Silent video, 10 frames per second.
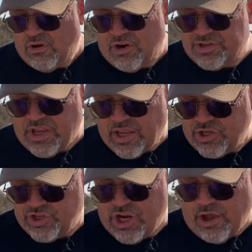Our
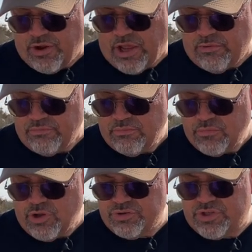second shout out
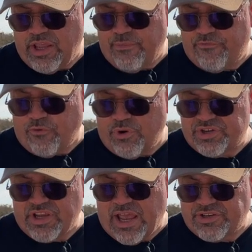goes to M4
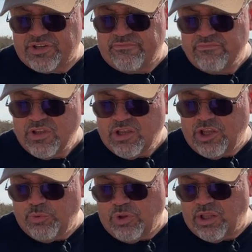Assassin.
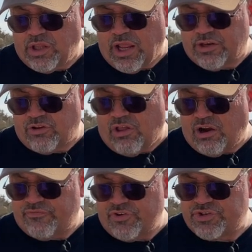He really liked
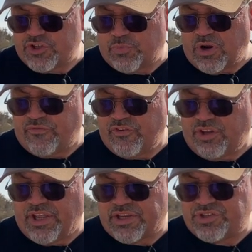Glock versus
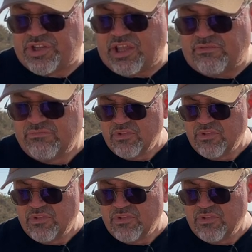Springfield XD.